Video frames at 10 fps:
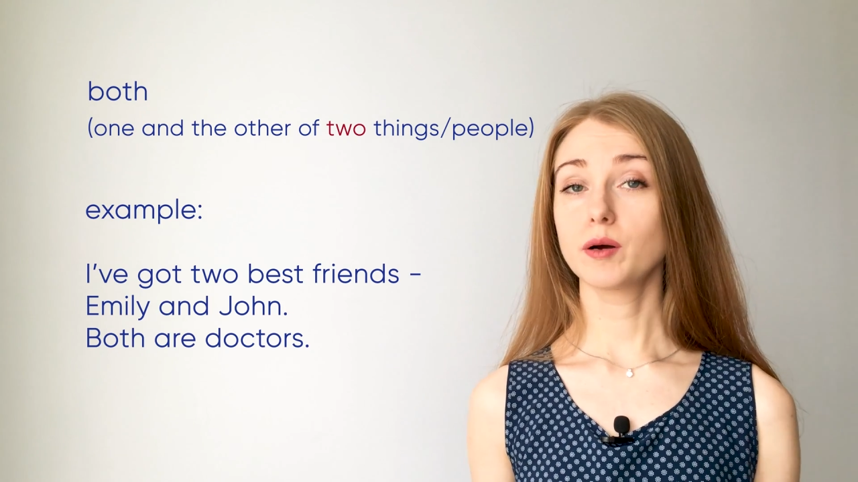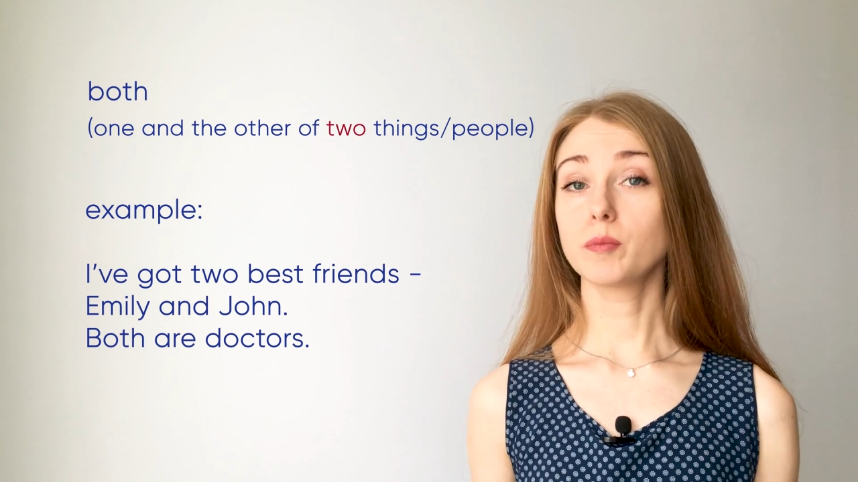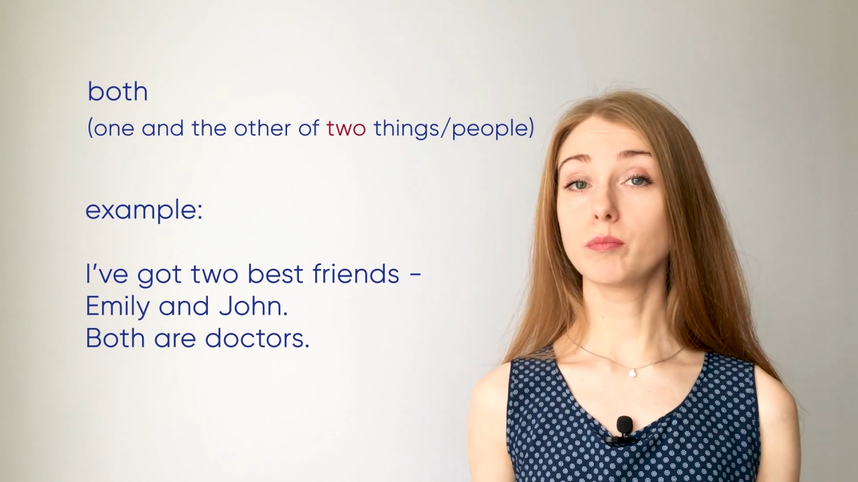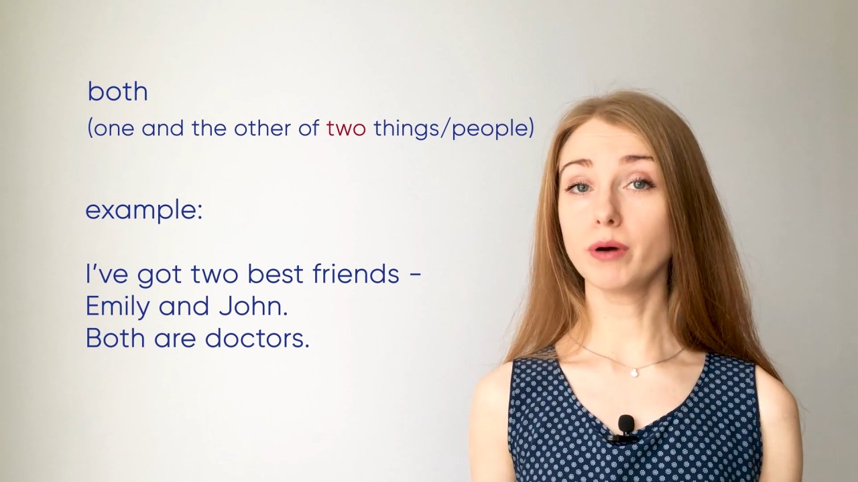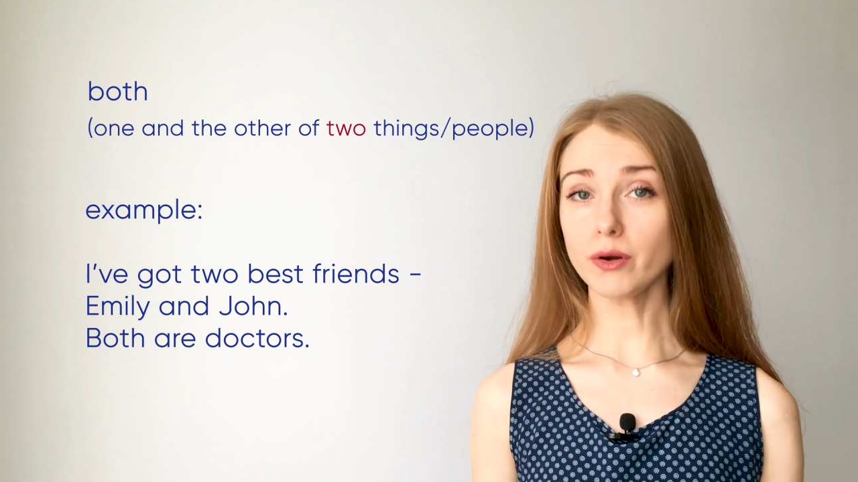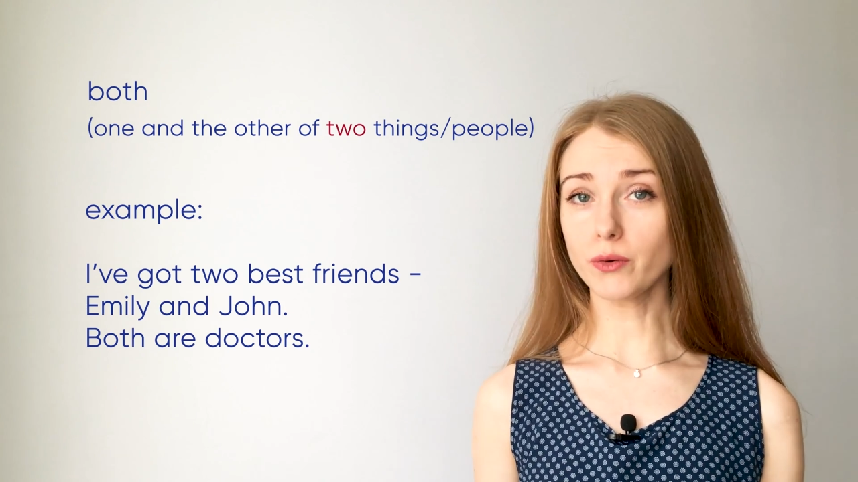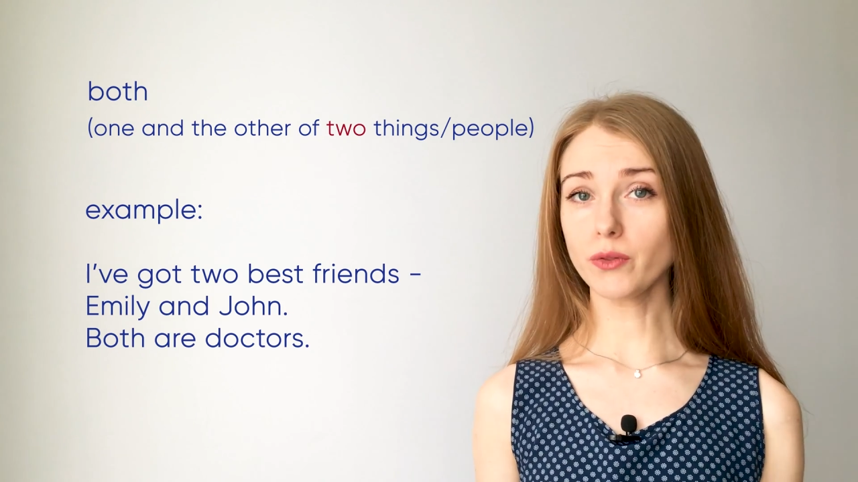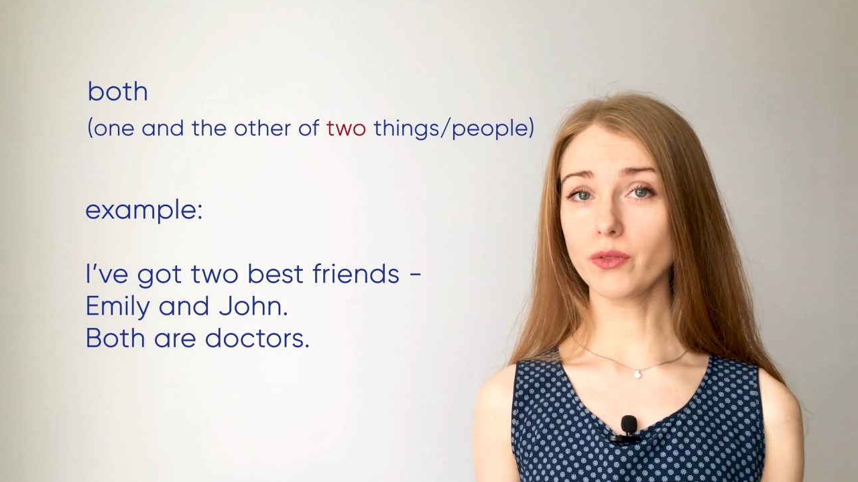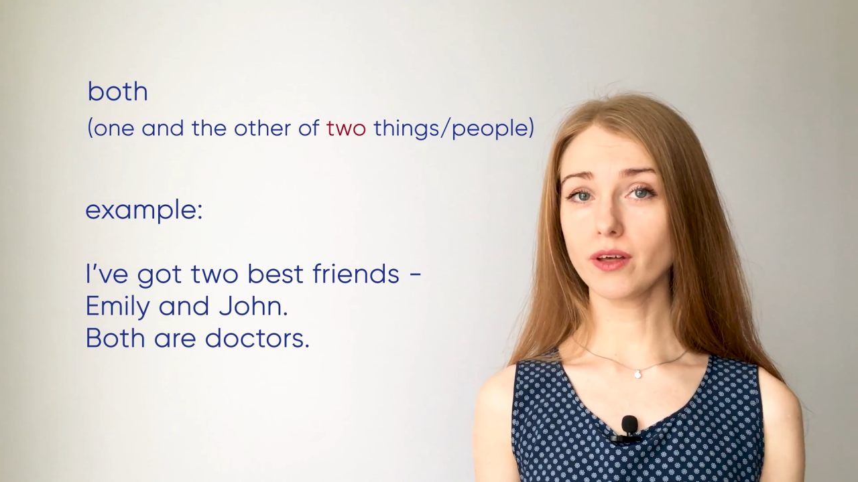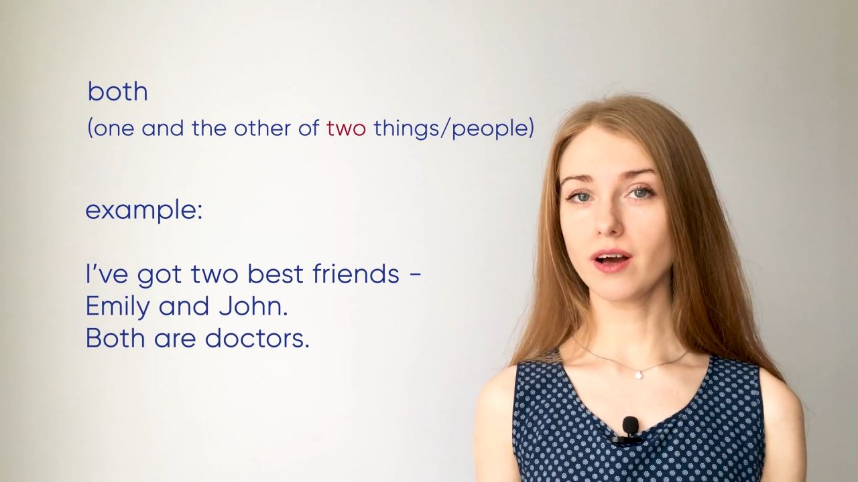
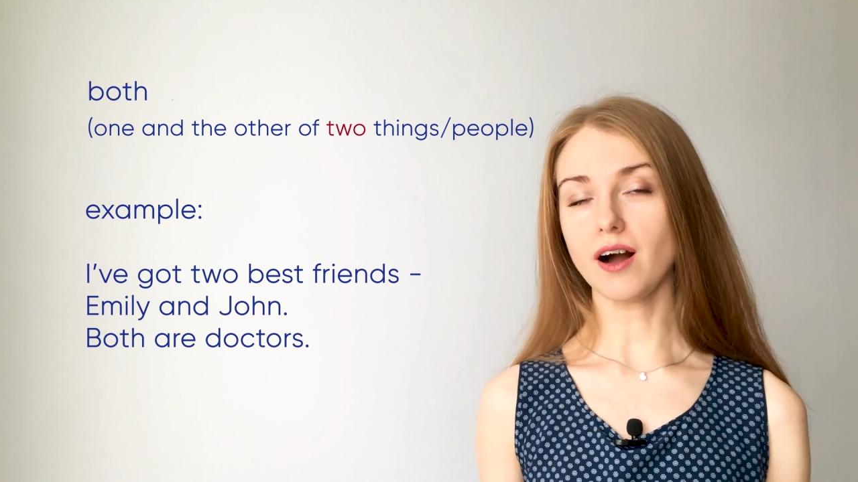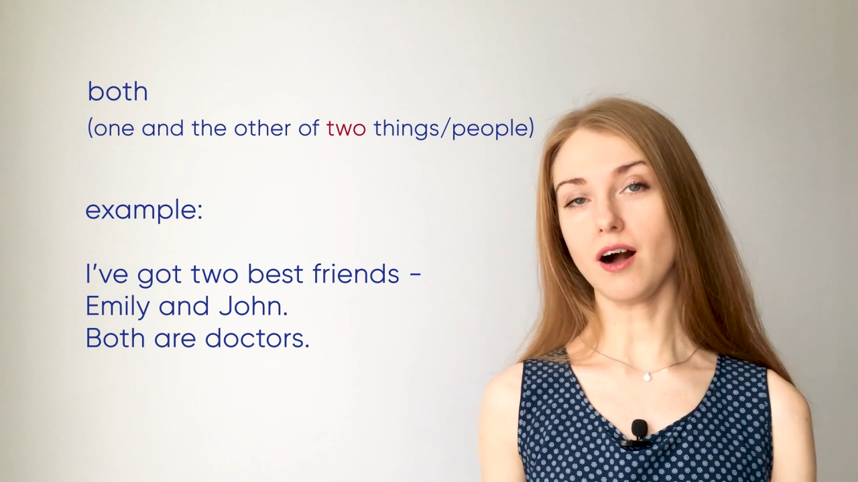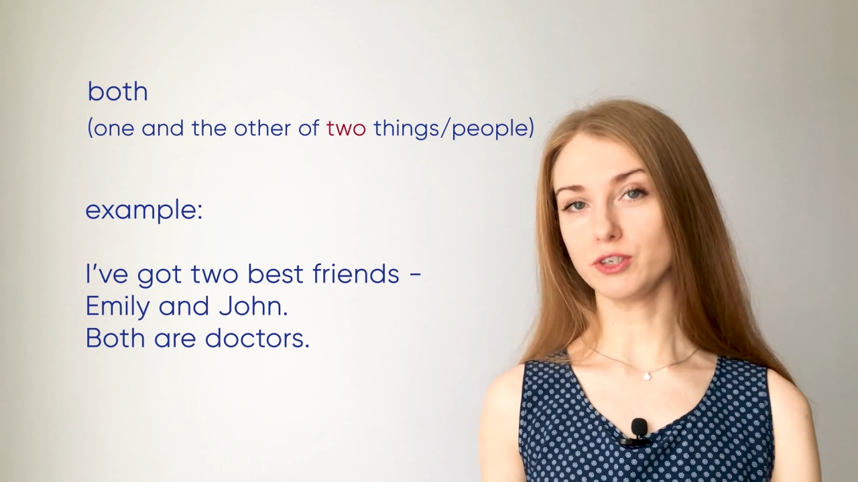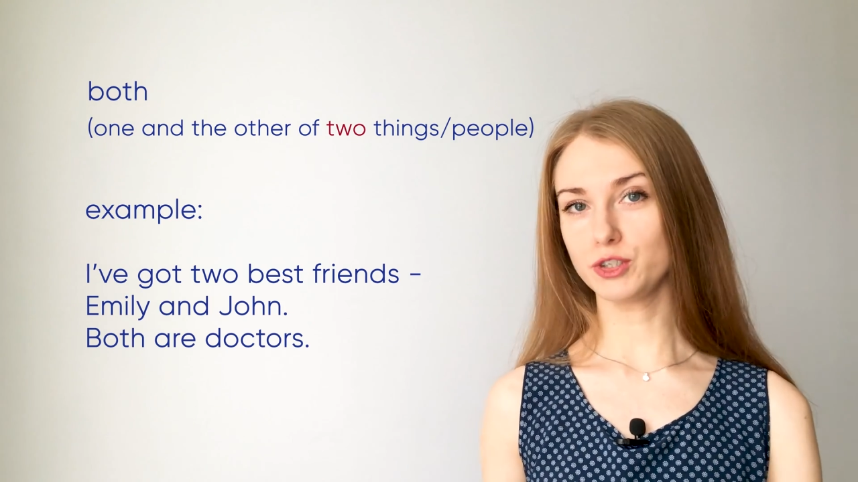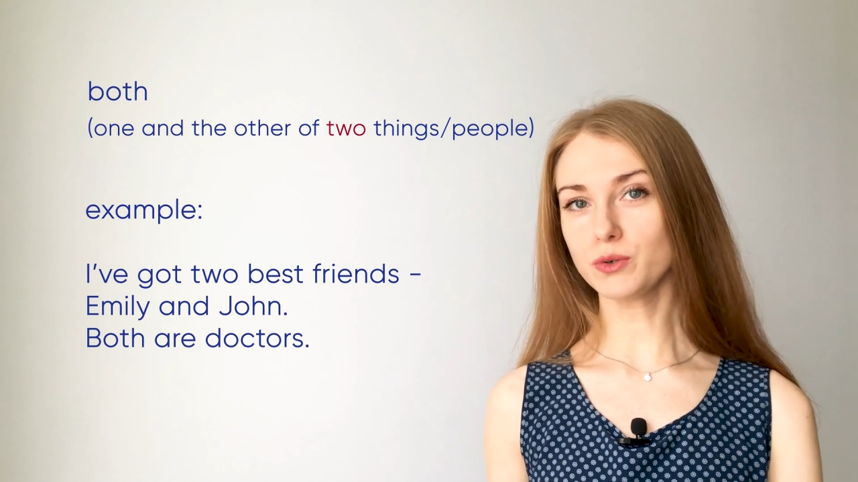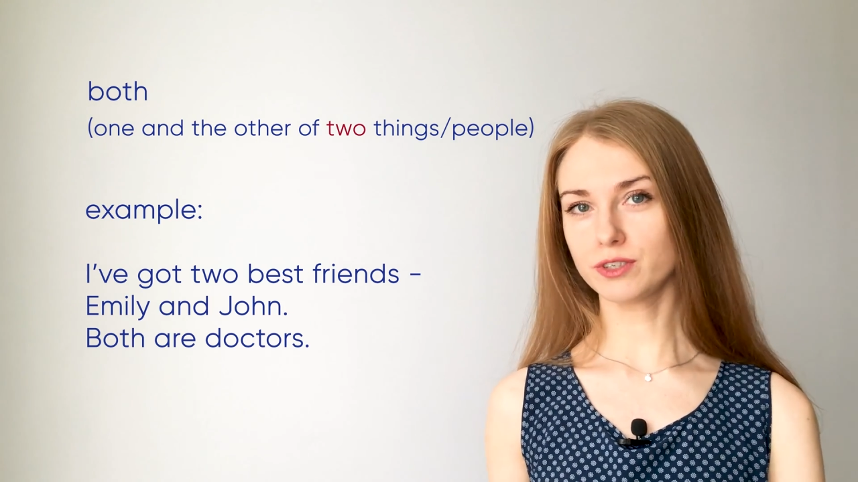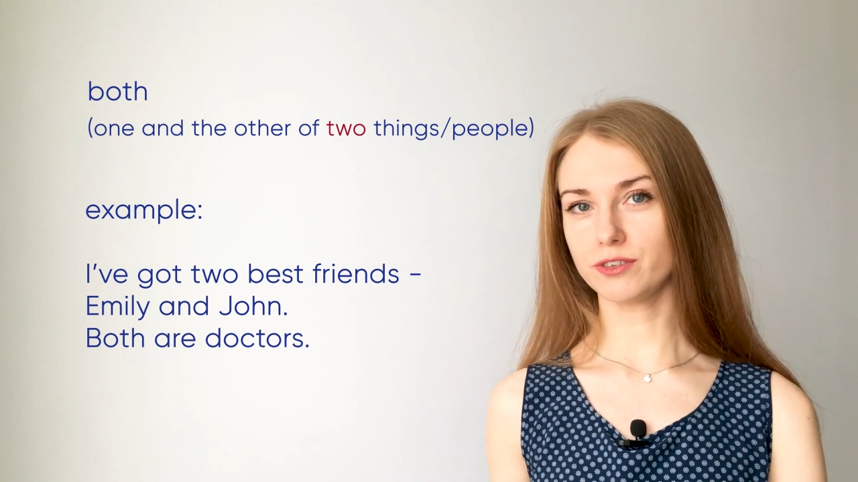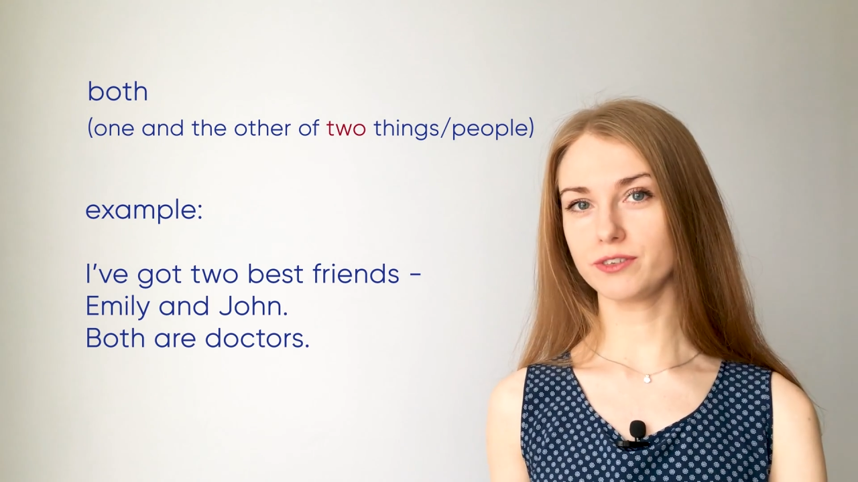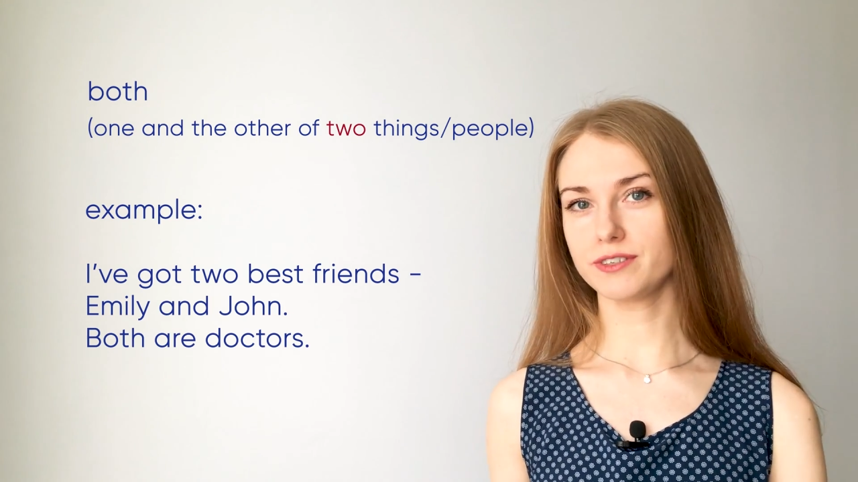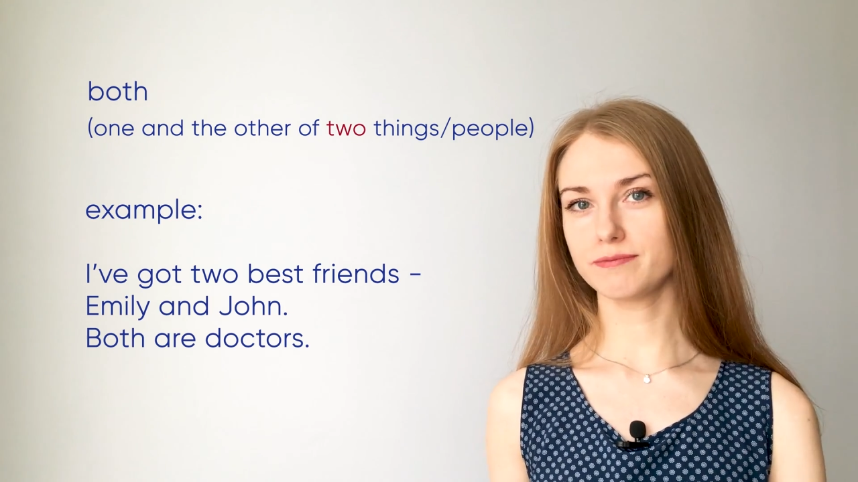Both are
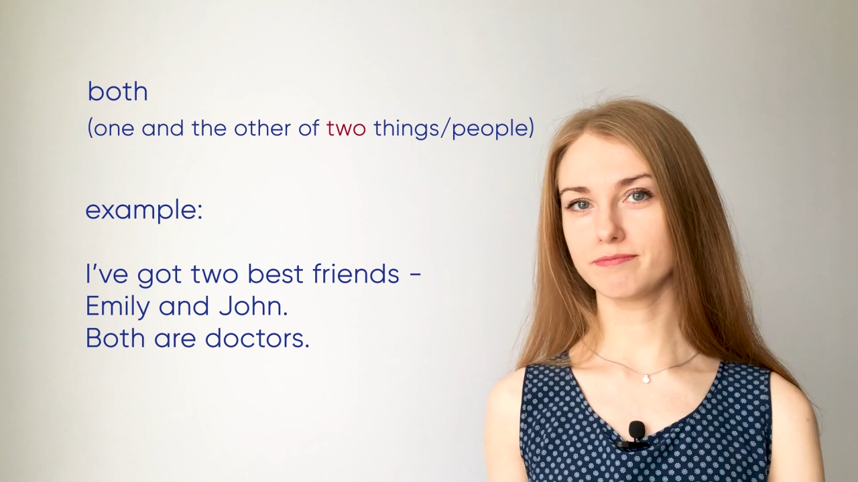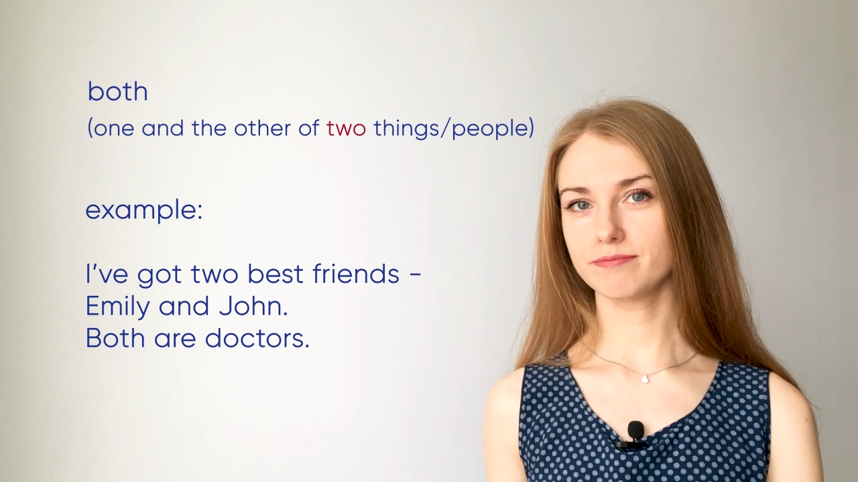doctors.